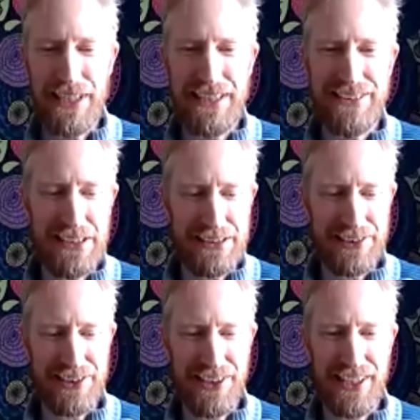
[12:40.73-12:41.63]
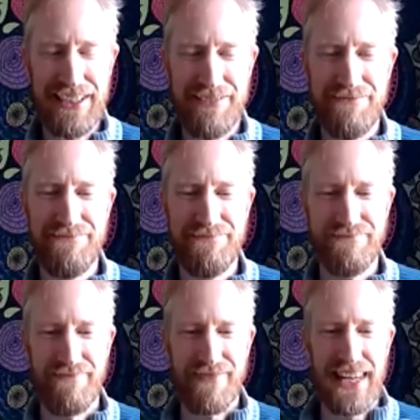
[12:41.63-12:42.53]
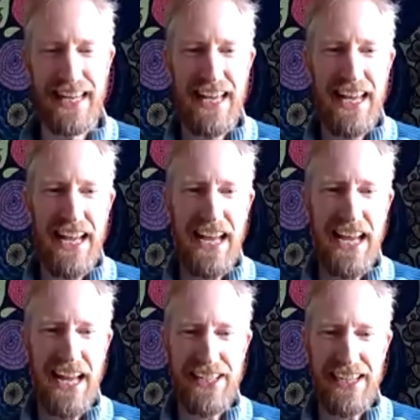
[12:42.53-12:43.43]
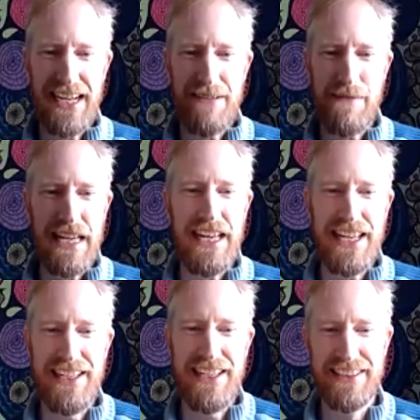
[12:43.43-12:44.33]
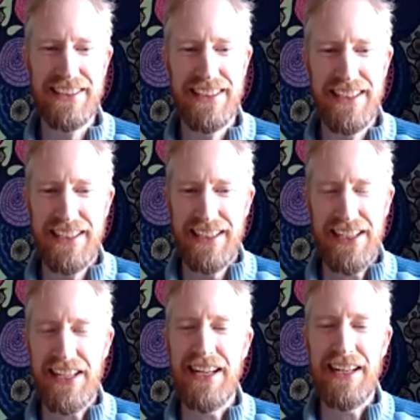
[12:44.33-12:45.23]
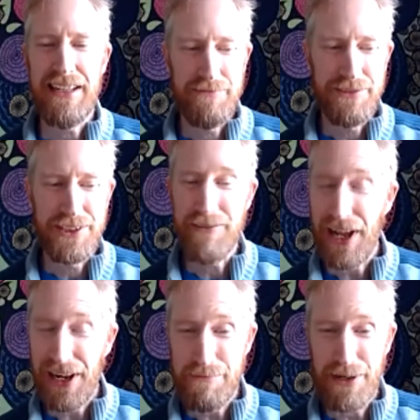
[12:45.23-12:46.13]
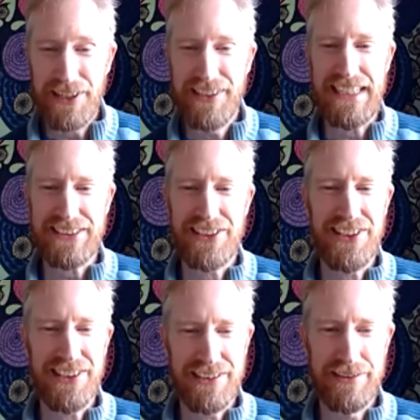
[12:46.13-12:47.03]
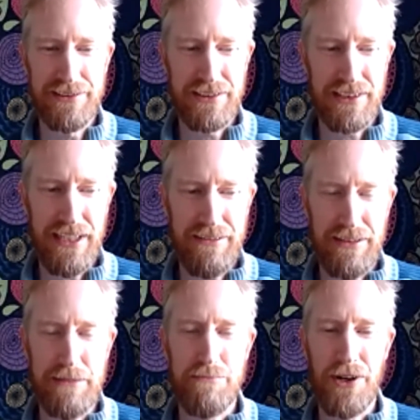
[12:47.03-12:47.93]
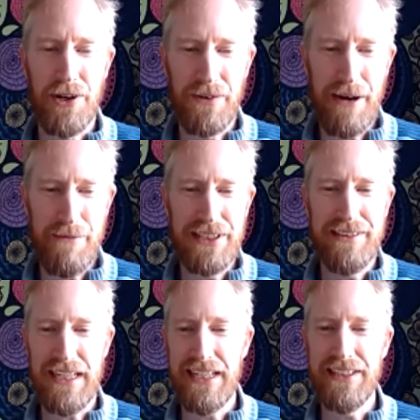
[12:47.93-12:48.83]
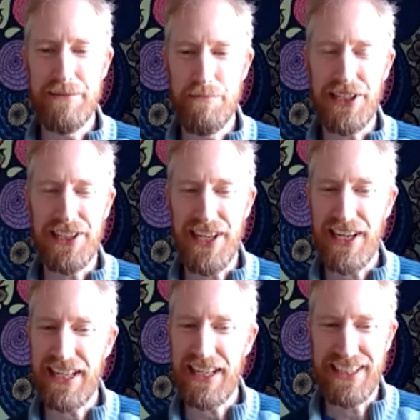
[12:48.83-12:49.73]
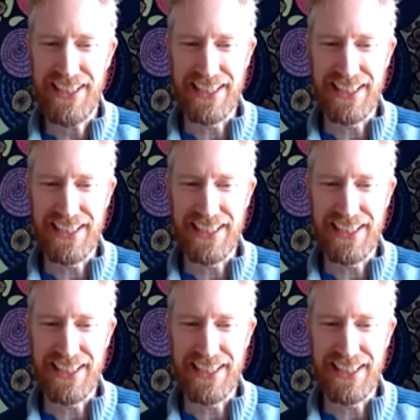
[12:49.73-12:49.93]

just starting, and I'm a developer at heart, so to say, a programmer and a PKI geek.